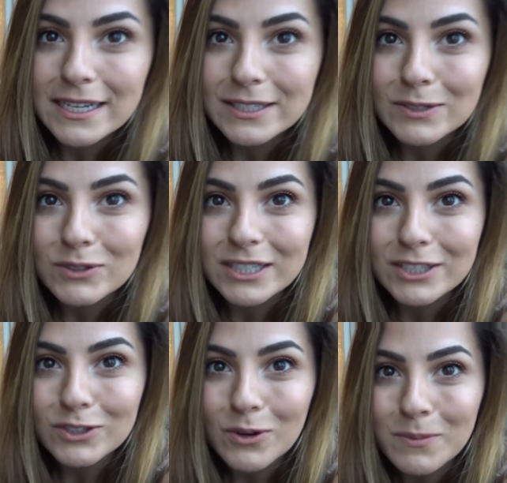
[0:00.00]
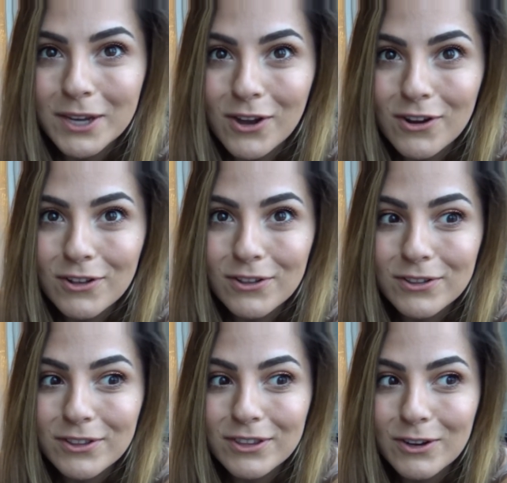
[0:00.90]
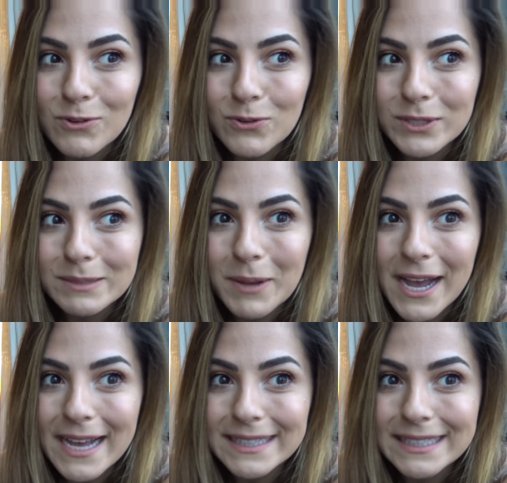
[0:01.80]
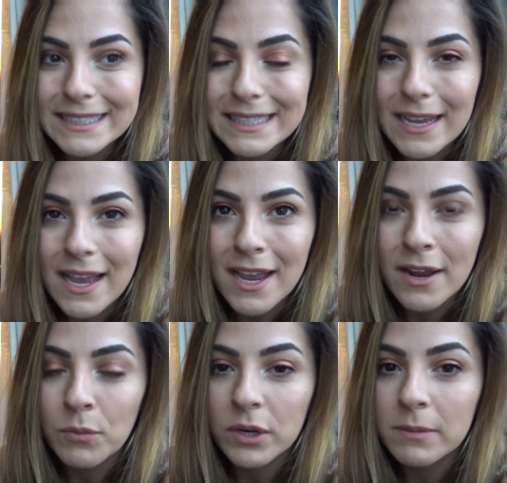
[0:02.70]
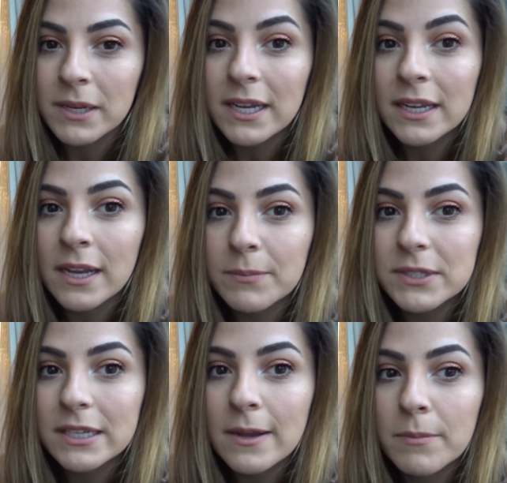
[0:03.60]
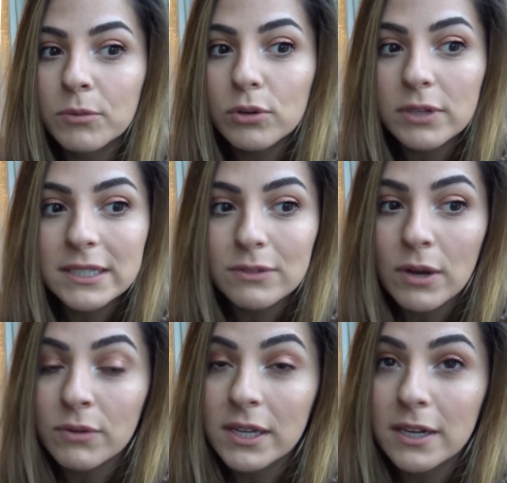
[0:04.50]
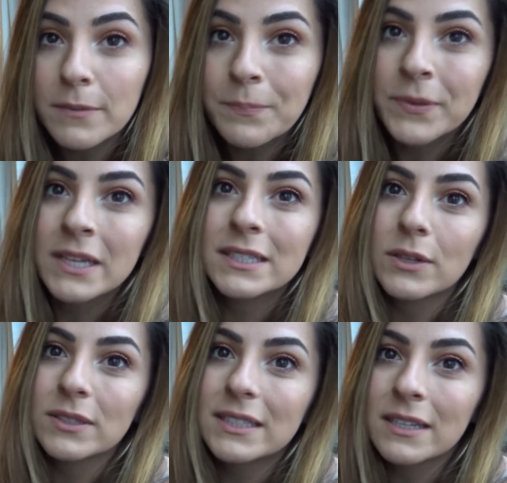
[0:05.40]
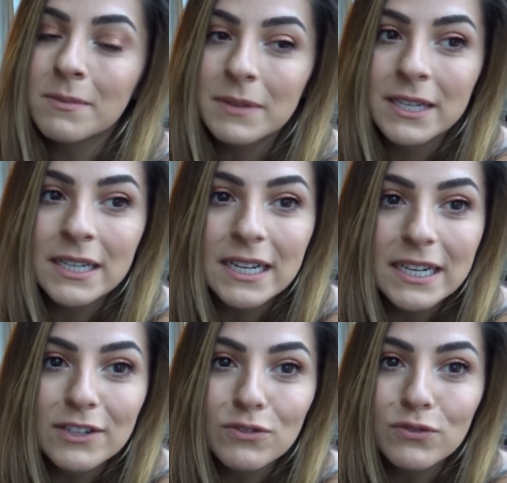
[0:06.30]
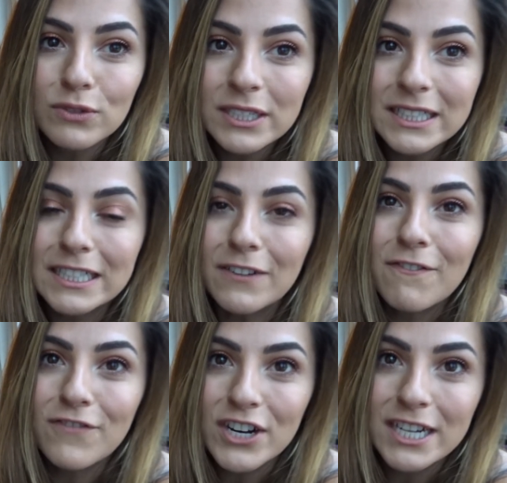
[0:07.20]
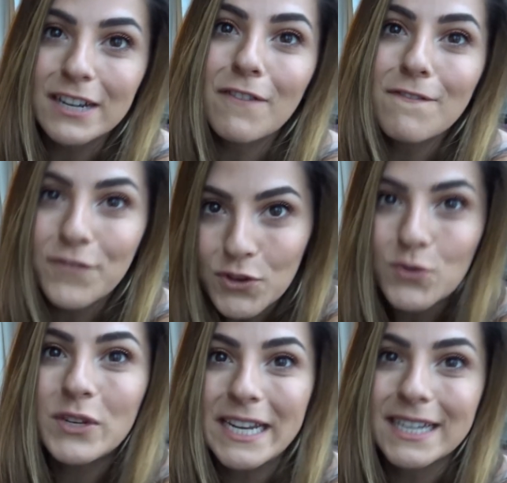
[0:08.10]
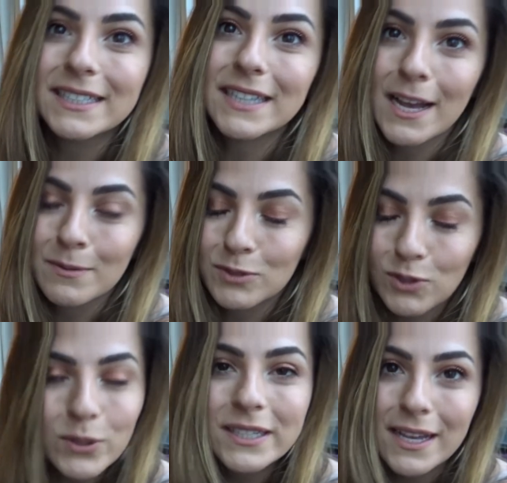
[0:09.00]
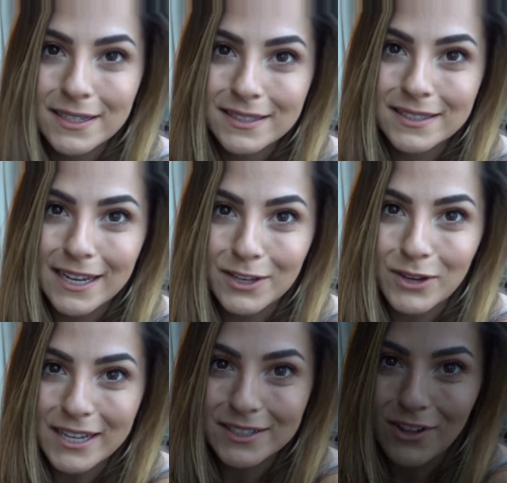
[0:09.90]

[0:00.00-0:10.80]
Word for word: so she can show me all the cool spots. And we're gonna be hitting up some breweries around here. So it's gonna be a really fun few days. I am so excited to take you guys